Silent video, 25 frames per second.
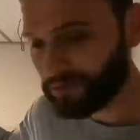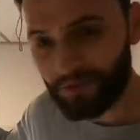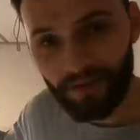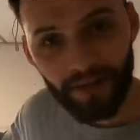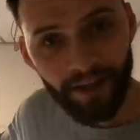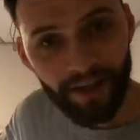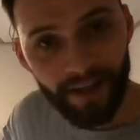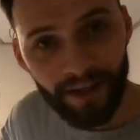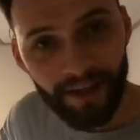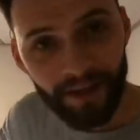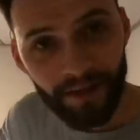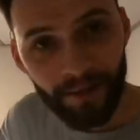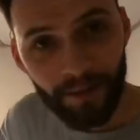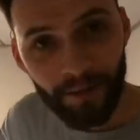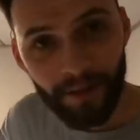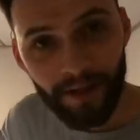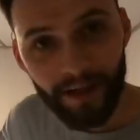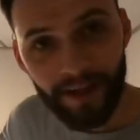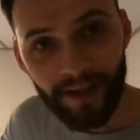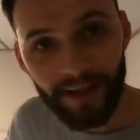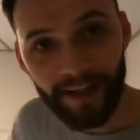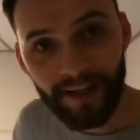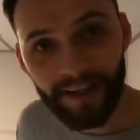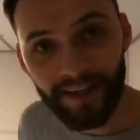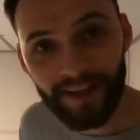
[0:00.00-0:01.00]
right in the
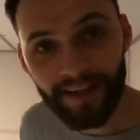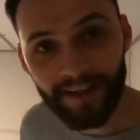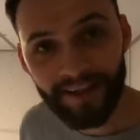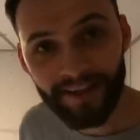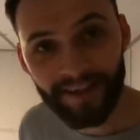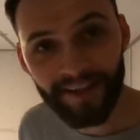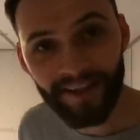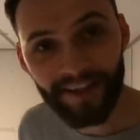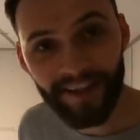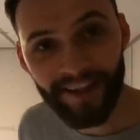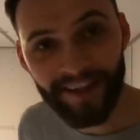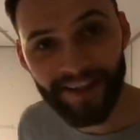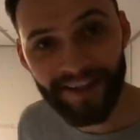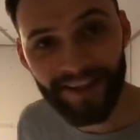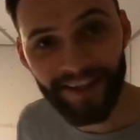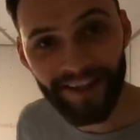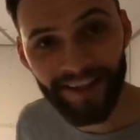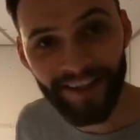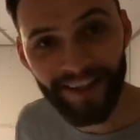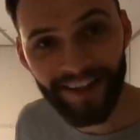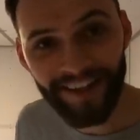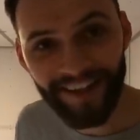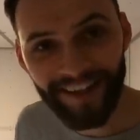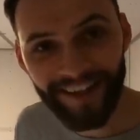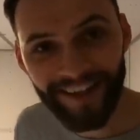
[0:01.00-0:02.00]
way. So that's
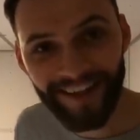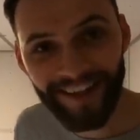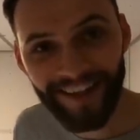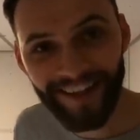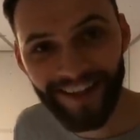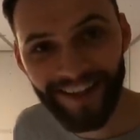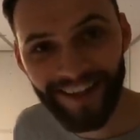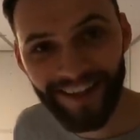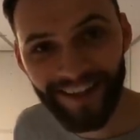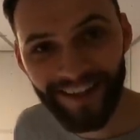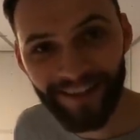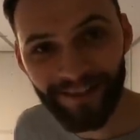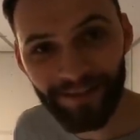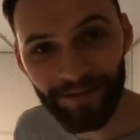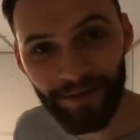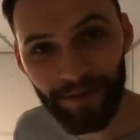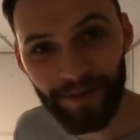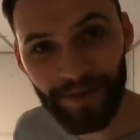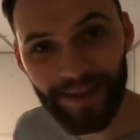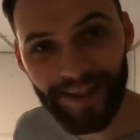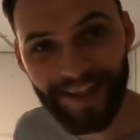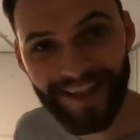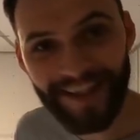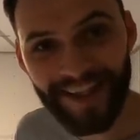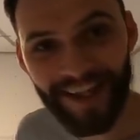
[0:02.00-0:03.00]
gonna
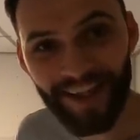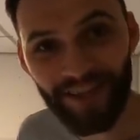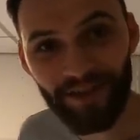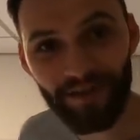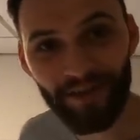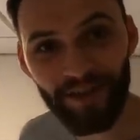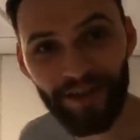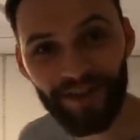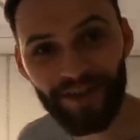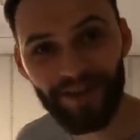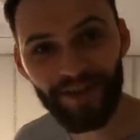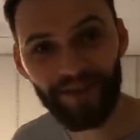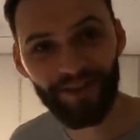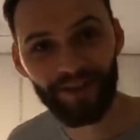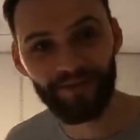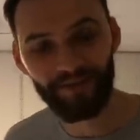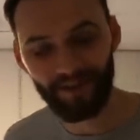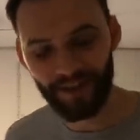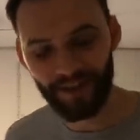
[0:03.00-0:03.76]
in the saturation on the